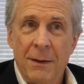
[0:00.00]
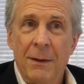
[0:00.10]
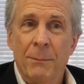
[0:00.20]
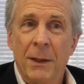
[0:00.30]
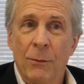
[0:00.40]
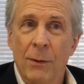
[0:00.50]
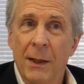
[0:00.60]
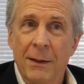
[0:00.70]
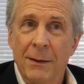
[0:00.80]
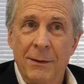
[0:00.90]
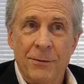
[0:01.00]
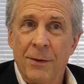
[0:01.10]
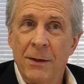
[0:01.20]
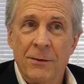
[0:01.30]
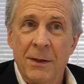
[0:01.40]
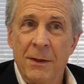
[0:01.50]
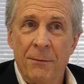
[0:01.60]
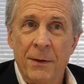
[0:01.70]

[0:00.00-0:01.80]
And by the way, strangely enough,